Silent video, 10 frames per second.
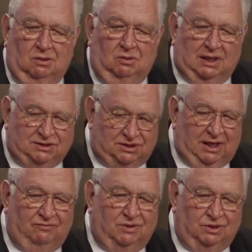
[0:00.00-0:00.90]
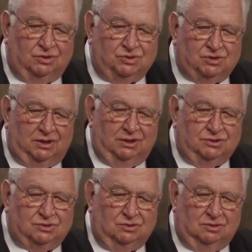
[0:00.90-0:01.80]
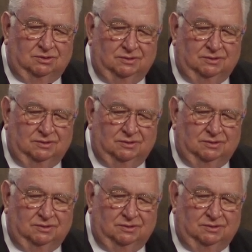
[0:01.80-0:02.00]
who got saved in your Sunday school.